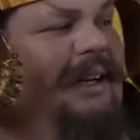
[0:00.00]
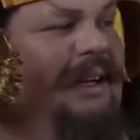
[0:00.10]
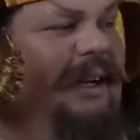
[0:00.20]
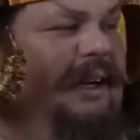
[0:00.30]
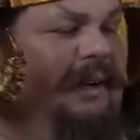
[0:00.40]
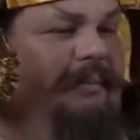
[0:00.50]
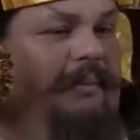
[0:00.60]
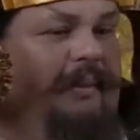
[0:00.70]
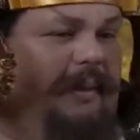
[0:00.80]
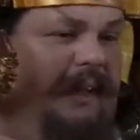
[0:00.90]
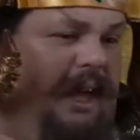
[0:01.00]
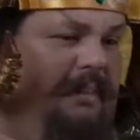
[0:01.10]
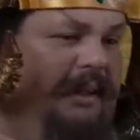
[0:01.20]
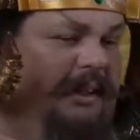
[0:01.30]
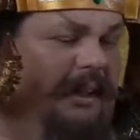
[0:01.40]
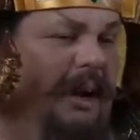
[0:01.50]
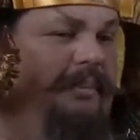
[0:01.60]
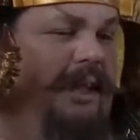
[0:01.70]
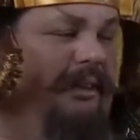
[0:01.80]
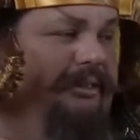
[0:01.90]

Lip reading: they had been trapped in a